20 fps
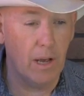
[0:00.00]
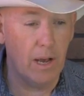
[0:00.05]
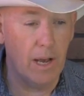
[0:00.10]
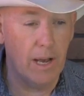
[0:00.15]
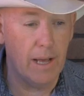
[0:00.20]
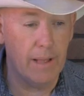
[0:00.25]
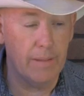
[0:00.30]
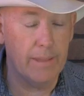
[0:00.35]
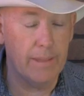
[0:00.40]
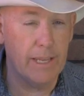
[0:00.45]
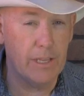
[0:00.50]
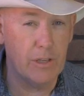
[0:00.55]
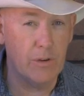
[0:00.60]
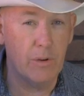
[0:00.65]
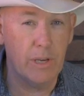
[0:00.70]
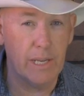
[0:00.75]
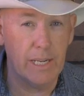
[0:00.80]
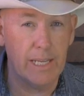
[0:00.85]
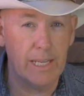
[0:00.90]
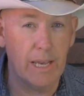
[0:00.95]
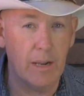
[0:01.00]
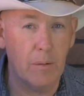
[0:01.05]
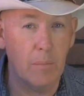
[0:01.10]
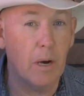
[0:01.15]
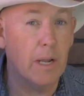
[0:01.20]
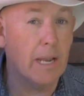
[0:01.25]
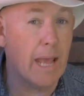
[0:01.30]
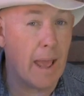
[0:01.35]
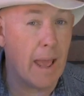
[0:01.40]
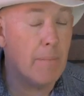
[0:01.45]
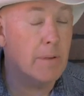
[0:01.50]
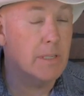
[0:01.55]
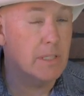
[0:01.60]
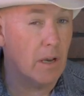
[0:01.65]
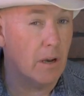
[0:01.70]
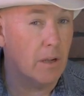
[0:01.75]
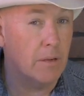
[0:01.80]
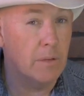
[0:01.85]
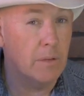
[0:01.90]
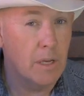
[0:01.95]
uh, that you can get them on
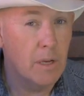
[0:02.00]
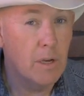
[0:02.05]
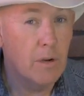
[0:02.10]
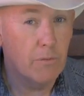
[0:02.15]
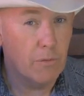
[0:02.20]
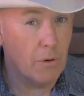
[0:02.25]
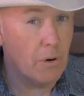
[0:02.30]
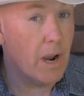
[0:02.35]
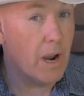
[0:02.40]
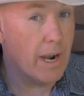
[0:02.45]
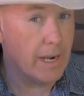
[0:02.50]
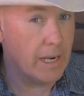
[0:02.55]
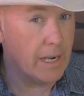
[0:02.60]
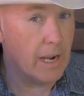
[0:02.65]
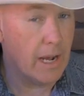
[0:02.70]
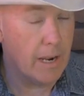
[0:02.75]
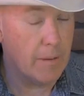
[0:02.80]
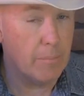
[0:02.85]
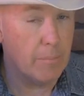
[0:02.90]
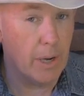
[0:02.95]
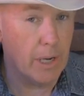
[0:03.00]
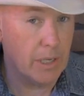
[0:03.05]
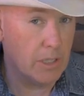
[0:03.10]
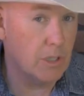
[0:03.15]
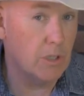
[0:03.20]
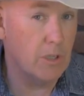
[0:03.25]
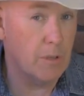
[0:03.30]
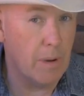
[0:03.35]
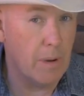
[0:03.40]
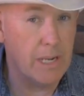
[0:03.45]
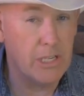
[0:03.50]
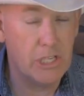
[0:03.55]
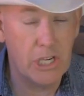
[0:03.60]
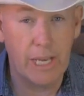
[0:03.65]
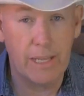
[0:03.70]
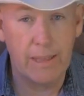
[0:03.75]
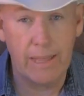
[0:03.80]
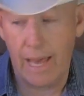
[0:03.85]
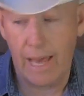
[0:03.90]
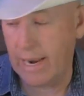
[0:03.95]
Amazon for 99 bucks. So you might
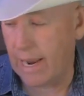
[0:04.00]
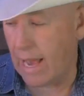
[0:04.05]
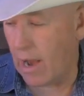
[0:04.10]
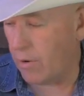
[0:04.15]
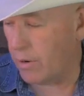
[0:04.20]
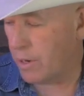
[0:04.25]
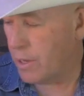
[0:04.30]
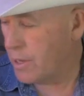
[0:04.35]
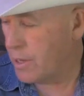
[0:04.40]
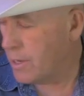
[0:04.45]
check that out.